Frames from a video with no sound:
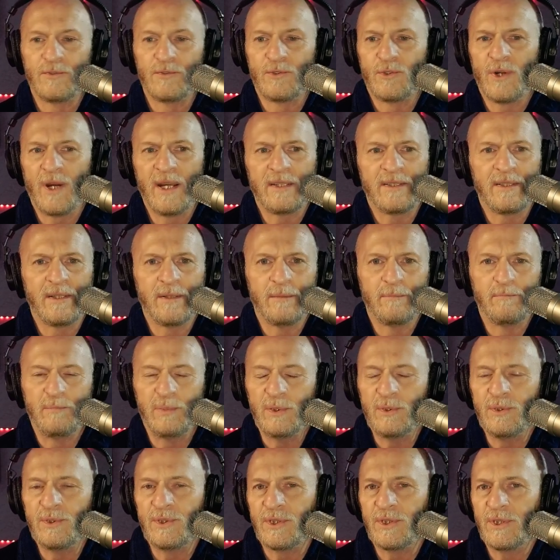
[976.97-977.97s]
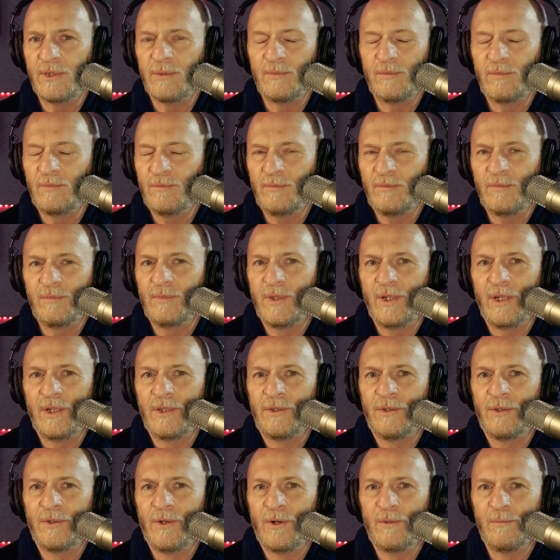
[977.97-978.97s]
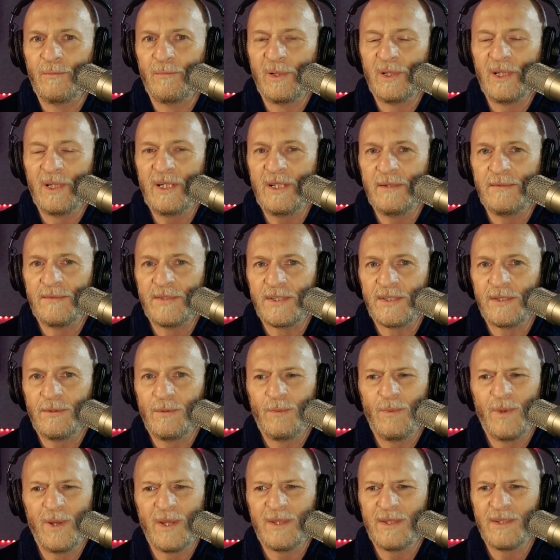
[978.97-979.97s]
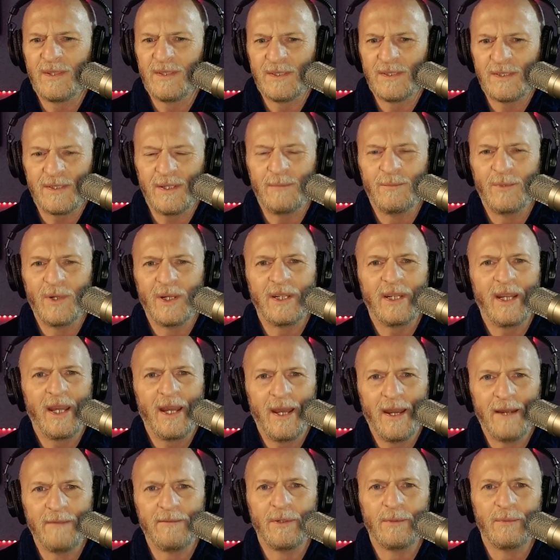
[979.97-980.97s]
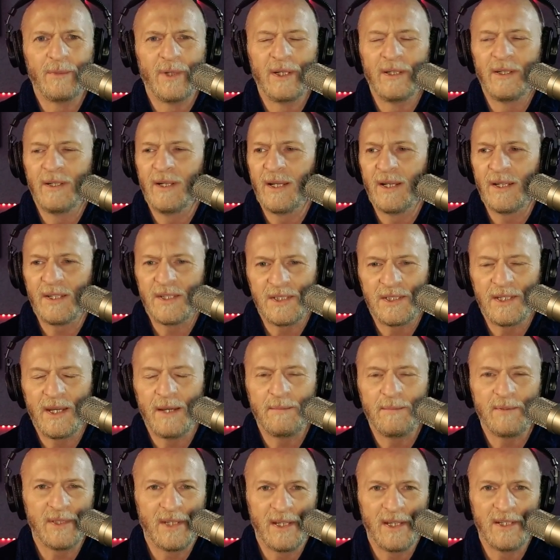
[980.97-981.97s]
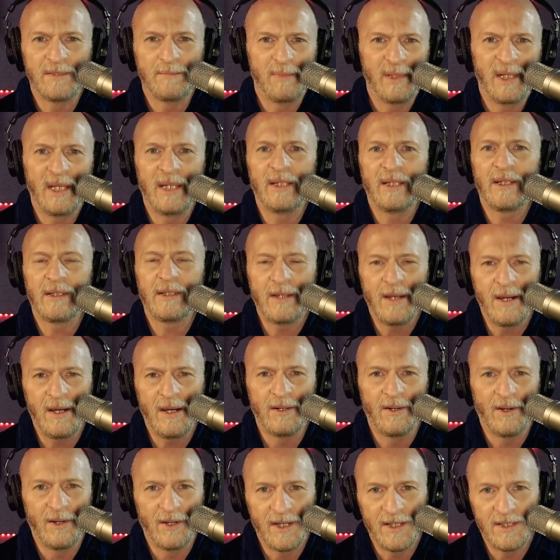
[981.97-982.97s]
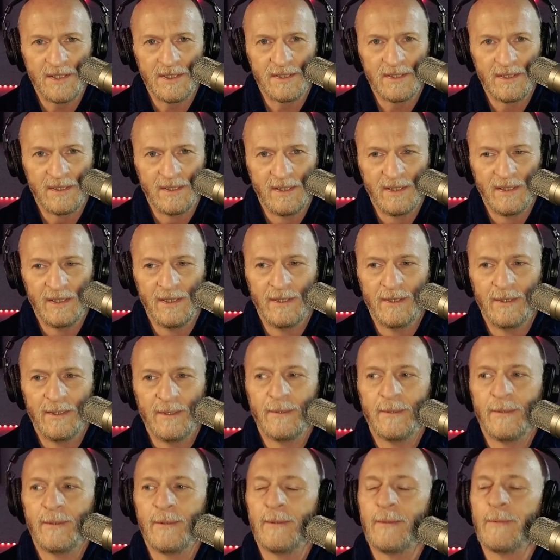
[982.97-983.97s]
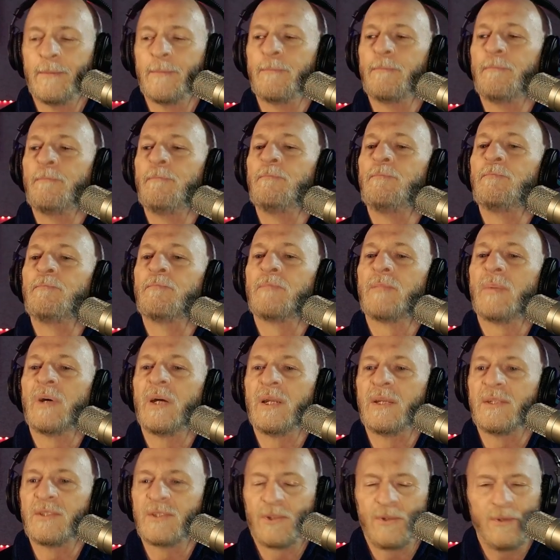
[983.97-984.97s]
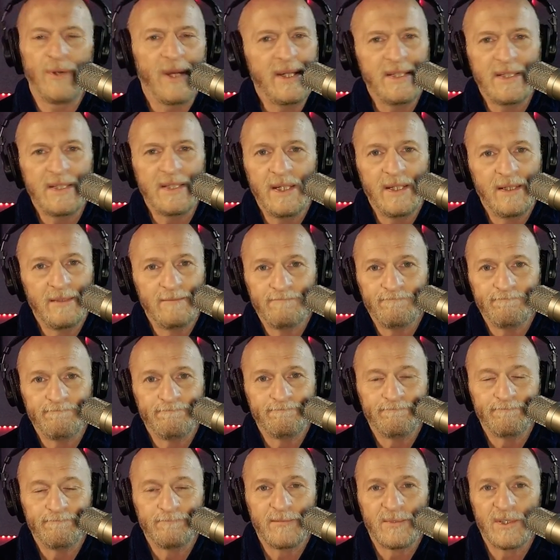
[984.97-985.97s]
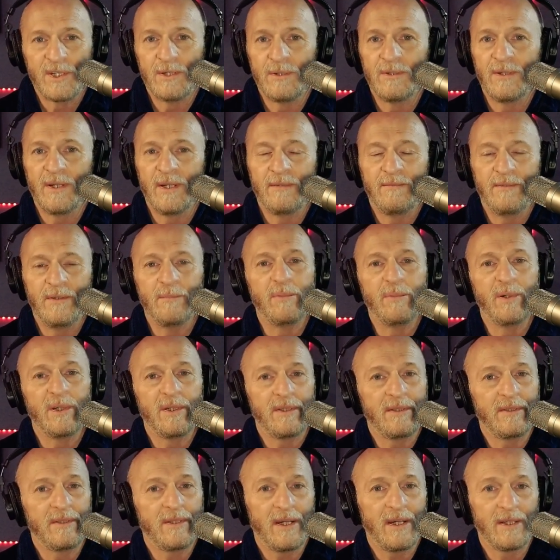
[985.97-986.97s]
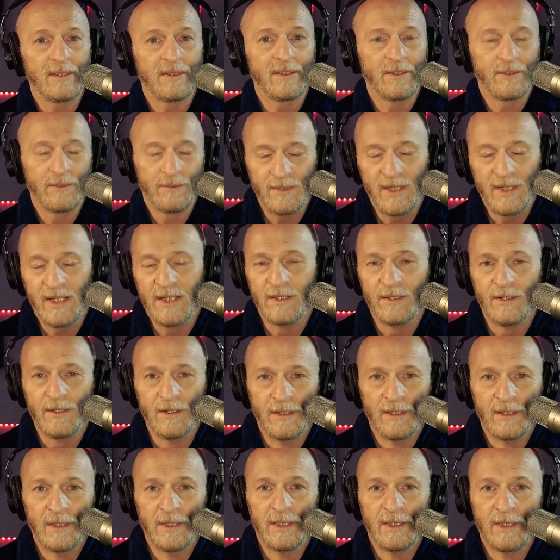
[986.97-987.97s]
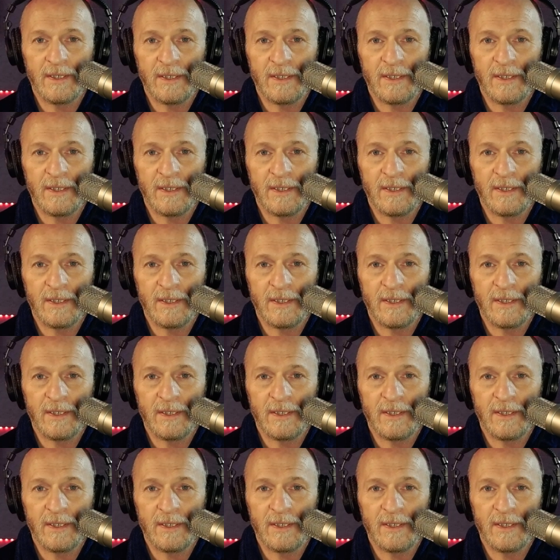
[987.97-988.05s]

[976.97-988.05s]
trying to boost your own beliefs with someone everyone accepts as being a con artist. And it's crazy. So if you put Dr. Greer,